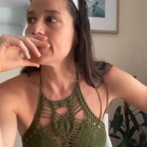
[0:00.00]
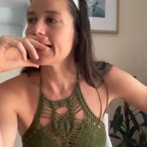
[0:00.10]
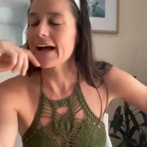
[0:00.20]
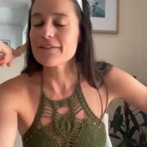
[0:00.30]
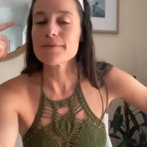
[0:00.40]

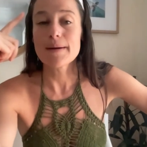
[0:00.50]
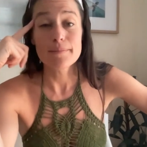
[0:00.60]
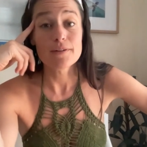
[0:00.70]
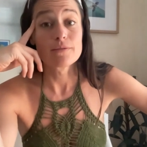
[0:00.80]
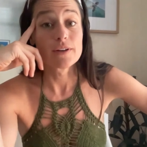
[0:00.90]
And I
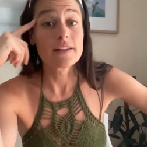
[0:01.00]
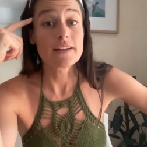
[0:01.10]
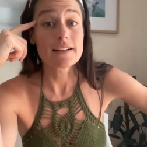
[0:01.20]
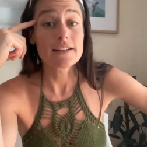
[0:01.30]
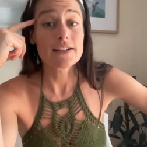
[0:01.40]
remember
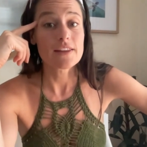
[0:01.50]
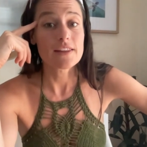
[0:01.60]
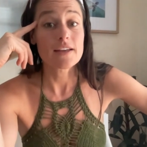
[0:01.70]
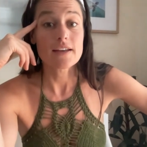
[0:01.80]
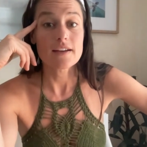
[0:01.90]
really clearly
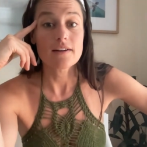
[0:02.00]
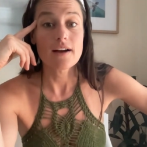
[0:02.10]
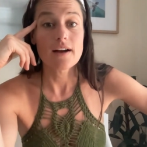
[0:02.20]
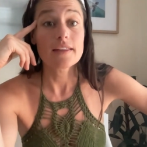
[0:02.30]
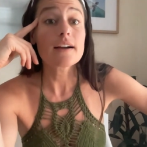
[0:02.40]
thinking,
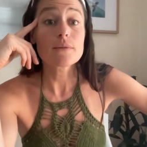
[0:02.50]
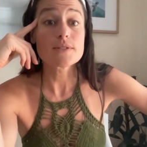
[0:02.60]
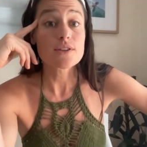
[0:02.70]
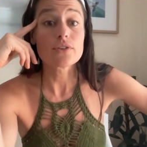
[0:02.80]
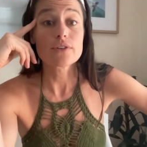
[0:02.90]
I think I
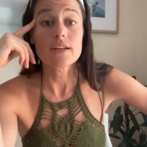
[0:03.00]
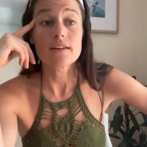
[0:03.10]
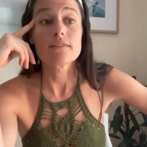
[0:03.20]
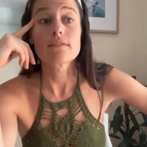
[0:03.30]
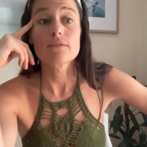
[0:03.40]
was
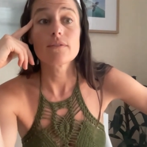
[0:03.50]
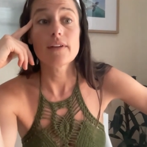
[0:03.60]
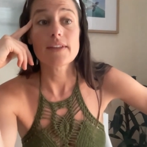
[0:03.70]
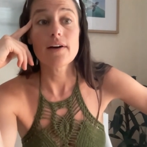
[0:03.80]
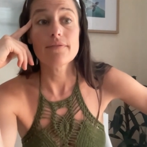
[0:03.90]
13,
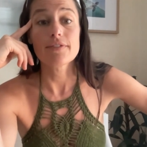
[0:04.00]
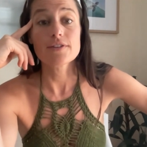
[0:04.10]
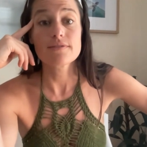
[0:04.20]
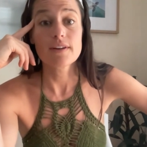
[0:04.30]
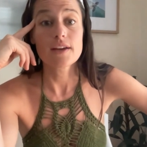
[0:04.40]
like that
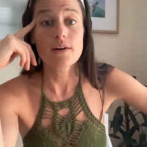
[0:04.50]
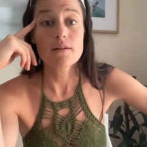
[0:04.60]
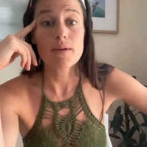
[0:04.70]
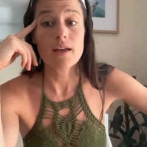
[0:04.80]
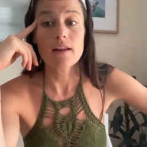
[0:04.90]
first video I
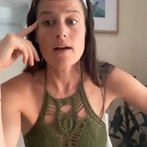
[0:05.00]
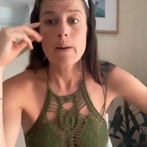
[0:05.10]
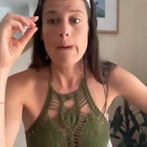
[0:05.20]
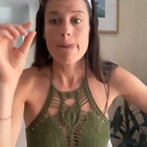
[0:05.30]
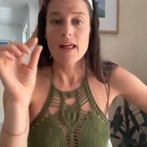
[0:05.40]
made,
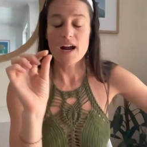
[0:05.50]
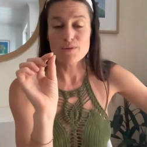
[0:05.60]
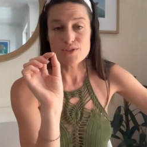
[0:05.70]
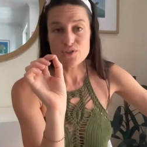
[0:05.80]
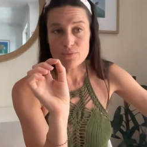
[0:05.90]
I
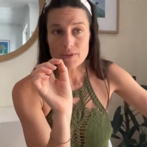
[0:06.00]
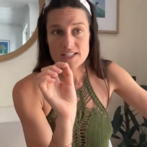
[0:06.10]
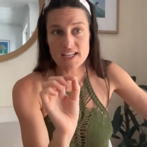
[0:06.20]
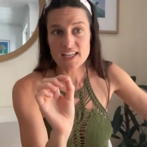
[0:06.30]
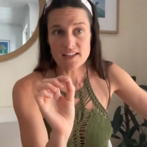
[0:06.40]
was so
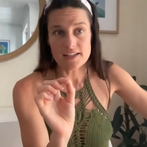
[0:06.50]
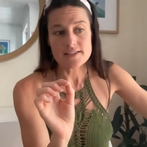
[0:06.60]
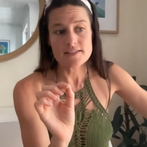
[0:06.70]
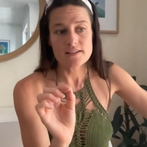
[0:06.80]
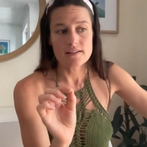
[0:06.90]

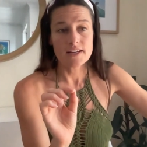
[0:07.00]
meticulous.